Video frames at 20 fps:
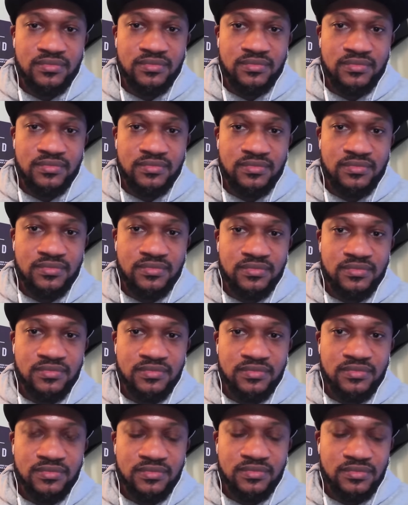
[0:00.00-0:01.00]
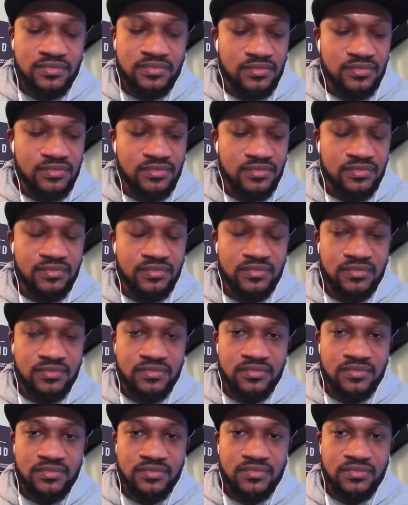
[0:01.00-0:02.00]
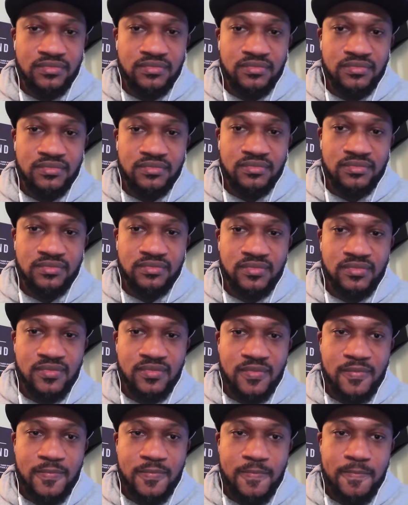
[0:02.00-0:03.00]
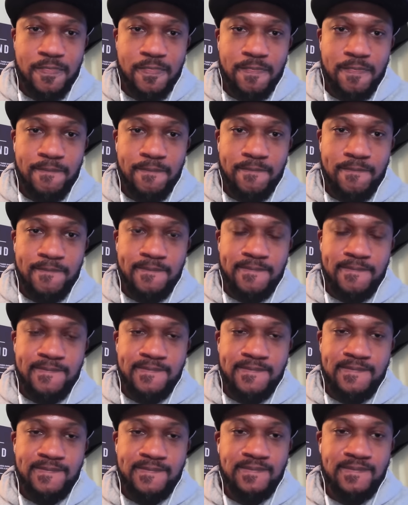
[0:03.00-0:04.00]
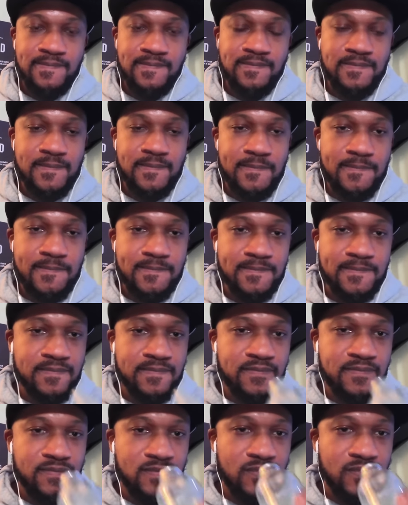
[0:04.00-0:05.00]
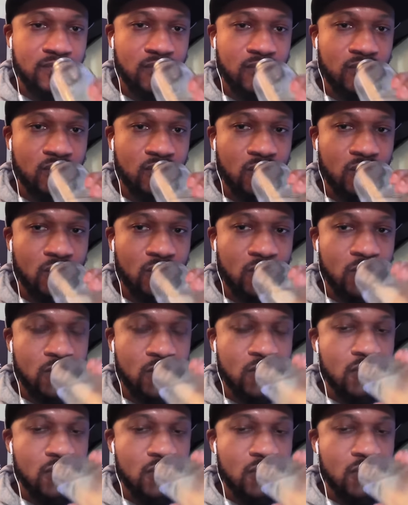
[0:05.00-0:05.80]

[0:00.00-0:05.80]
(not speaking)